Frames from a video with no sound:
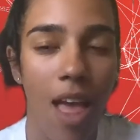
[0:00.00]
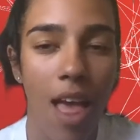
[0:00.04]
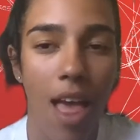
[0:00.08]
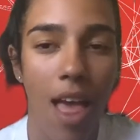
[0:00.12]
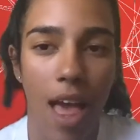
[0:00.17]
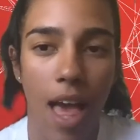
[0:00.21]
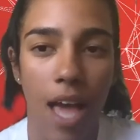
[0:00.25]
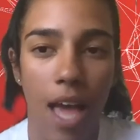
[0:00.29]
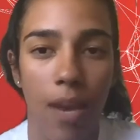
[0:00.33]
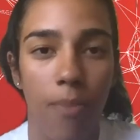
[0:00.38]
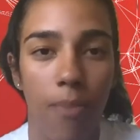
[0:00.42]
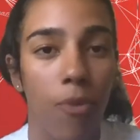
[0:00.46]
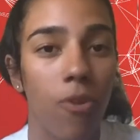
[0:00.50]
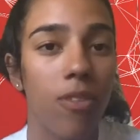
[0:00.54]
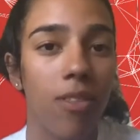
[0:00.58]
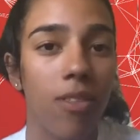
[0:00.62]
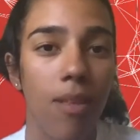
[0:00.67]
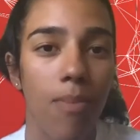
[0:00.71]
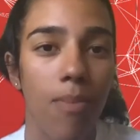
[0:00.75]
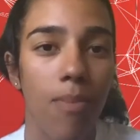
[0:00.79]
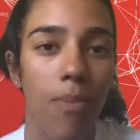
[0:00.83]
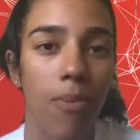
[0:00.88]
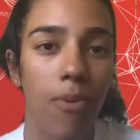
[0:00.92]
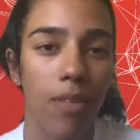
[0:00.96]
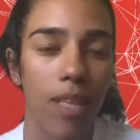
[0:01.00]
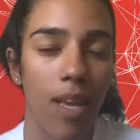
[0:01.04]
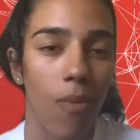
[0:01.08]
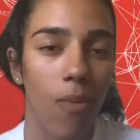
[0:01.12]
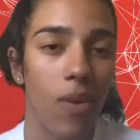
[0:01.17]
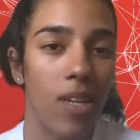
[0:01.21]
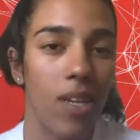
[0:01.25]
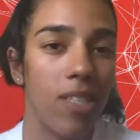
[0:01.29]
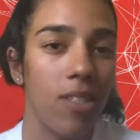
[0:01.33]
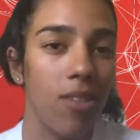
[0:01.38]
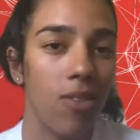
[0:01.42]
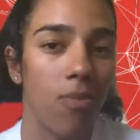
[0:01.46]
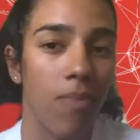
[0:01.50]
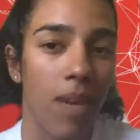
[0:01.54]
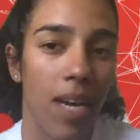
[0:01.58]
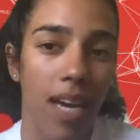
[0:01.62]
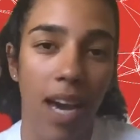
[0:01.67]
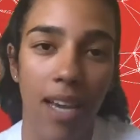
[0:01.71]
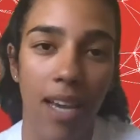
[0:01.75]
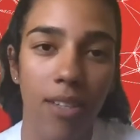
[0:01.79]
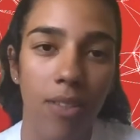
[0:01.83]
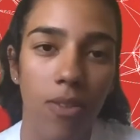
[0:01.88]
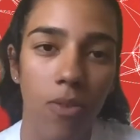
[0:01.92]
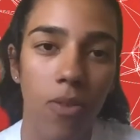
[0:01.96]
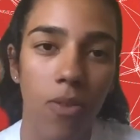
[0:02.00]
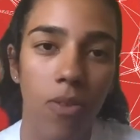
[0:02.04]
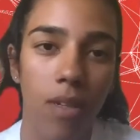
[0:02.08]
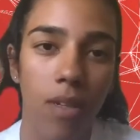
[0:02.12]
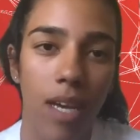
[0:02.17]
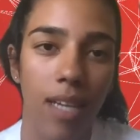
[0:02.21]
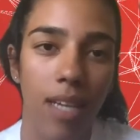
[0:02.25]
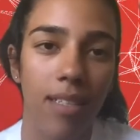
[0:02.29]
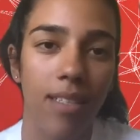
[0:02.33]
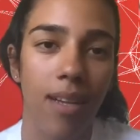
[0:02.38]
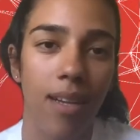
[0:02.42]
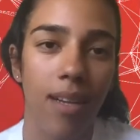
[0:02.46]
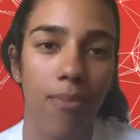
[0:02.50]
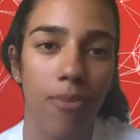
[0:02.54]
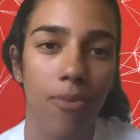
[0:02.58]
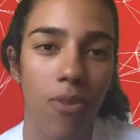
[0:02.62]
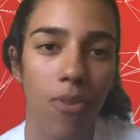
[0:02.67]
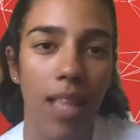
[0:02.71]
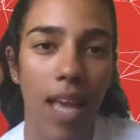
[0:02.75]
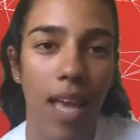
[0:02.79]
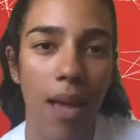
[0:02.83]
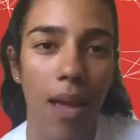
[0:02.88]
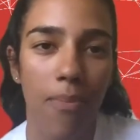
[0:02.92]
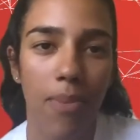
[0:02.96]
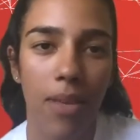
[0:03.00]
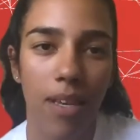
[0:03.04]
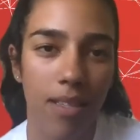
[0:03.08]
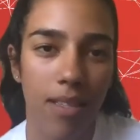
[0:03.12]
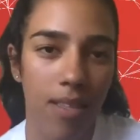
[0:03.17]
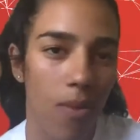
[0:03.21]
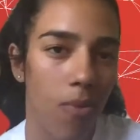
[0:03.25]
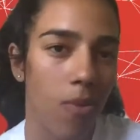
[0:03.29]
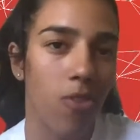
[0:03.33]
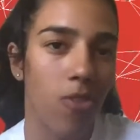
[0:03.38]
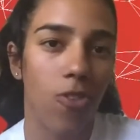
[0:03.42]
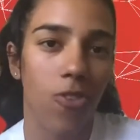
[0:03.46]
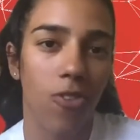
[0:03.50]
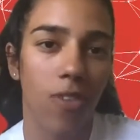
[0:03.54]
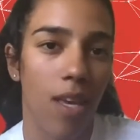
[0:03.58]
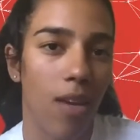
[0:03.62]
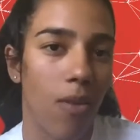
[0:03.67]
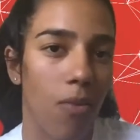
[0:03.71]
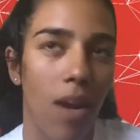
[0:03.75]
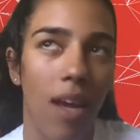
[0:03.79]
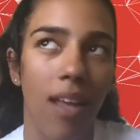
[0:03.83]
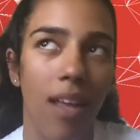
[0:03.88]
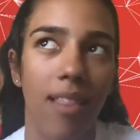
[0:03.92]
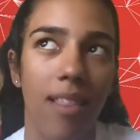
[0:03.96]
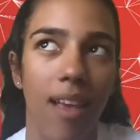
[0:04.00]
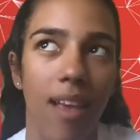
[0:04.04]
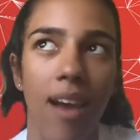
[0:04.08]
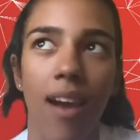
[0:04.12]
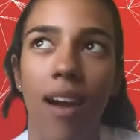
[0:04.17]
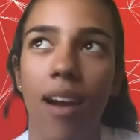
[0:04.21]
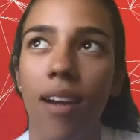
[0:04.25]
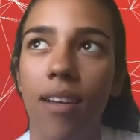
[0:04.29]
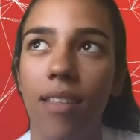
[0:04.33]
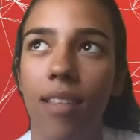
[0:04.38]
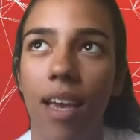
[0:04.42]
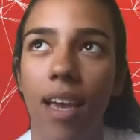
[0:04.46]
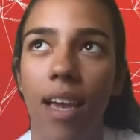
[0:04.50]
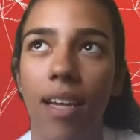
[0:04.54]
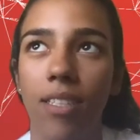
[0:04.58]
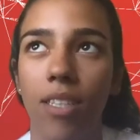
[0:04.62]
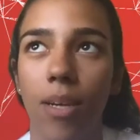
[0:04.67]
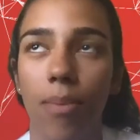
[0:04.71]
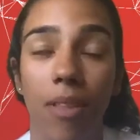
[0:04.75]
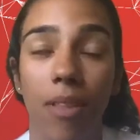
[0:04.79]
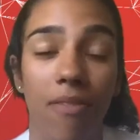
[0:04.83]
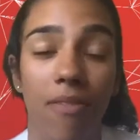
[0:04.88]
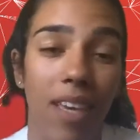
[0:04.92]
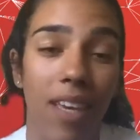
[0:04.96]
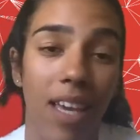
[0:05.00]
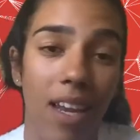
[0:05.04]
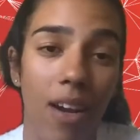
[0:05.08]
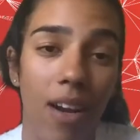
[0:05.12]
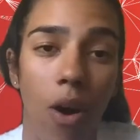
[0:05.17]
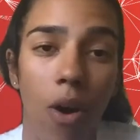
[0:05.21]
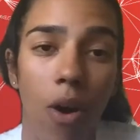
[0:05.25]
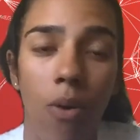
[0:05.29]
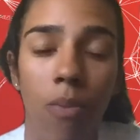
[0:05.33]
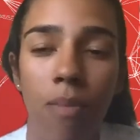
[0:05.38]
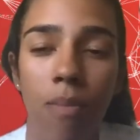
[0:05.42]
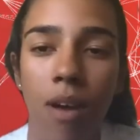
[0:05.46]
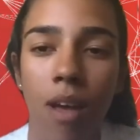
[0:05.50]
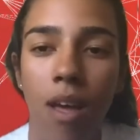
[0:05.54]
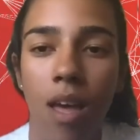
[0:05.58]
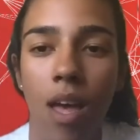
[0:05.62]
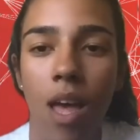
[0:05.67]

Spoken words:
And most of the people that went to my high school ended up doing that because they were just like right there. They end up living at home.